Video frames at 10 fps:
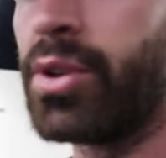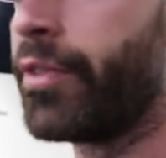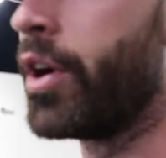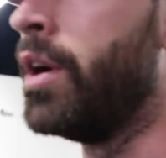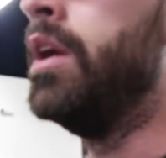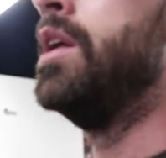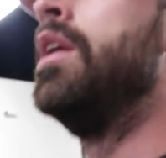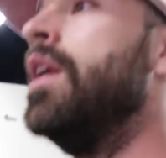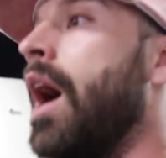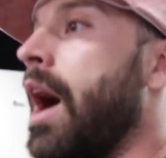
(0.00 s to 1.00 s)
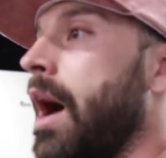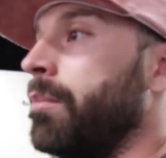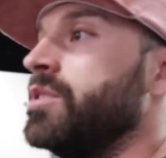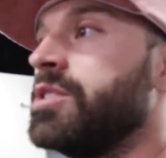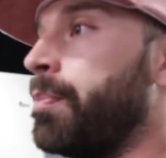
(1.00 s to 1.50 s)
a twofer.
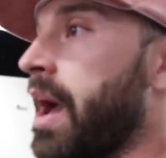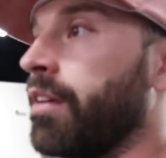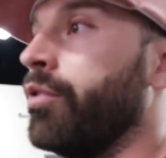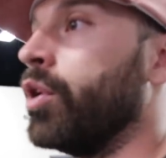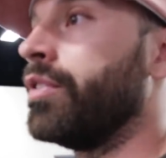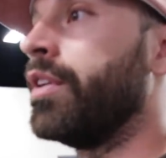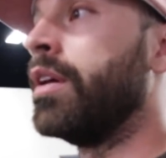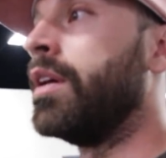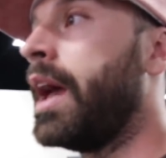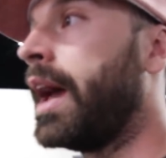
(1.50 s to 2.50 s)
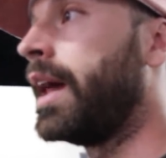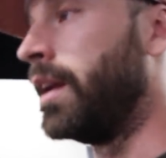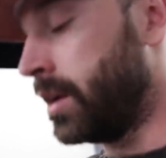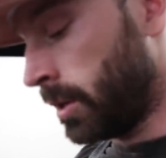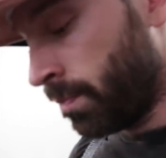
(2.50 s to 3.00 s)
Um, just back and forth. And
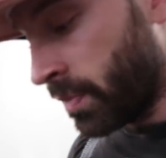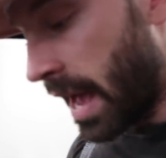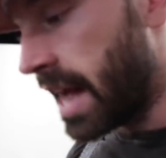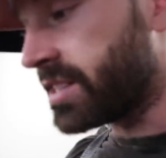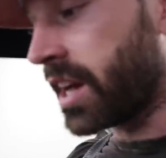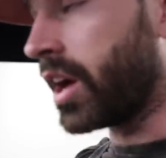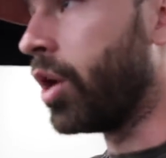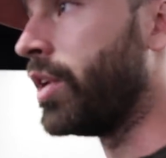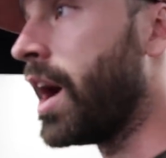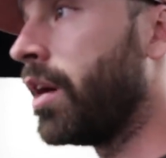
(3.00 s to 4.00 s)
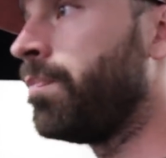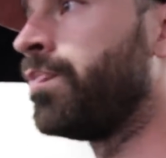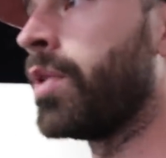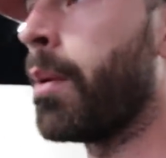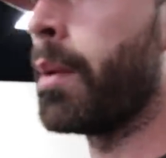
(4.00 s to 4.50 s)
as I go down,
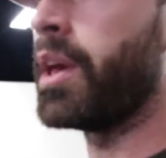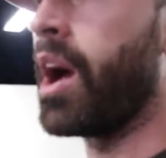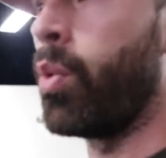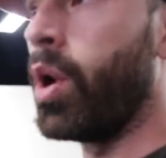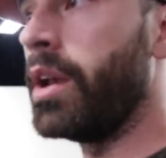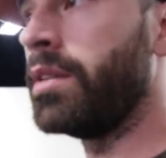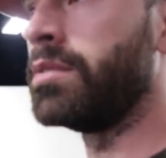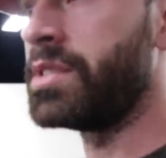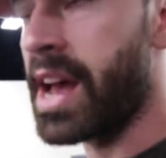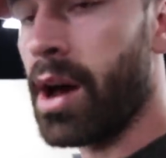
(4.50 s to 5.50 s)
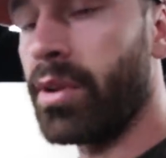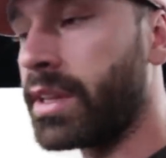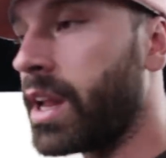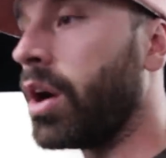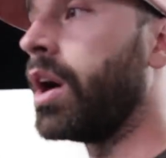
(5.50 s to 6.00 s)
I'll probably count one down and
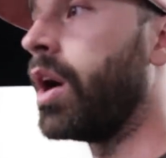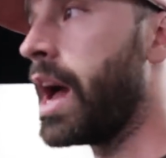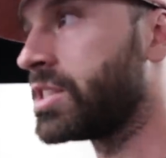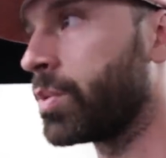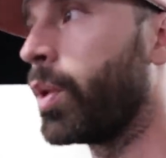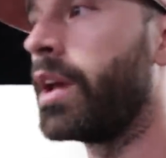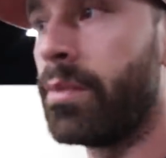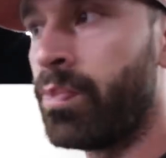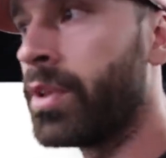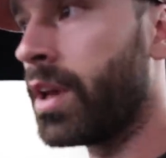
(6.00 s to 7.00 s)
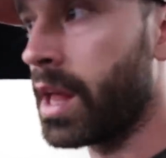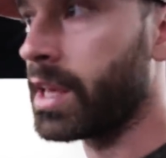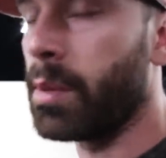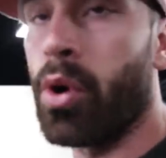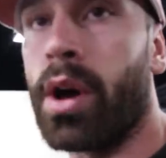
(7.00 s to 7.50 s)
then I'll, I'll add some weight and
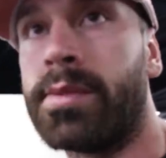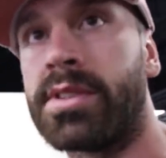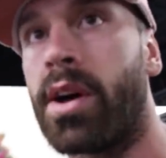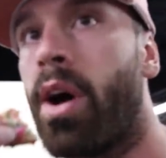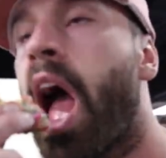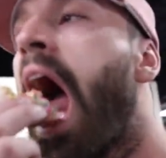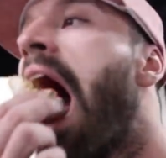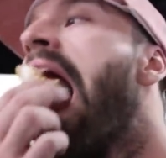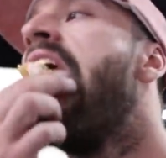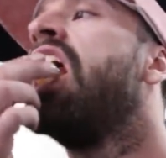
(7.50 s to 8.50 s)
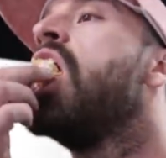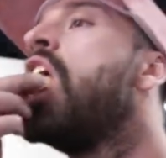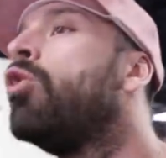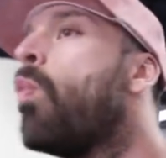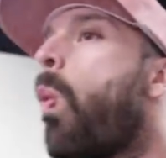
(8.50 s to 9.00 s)
keep going. So. right, let's go. Come on.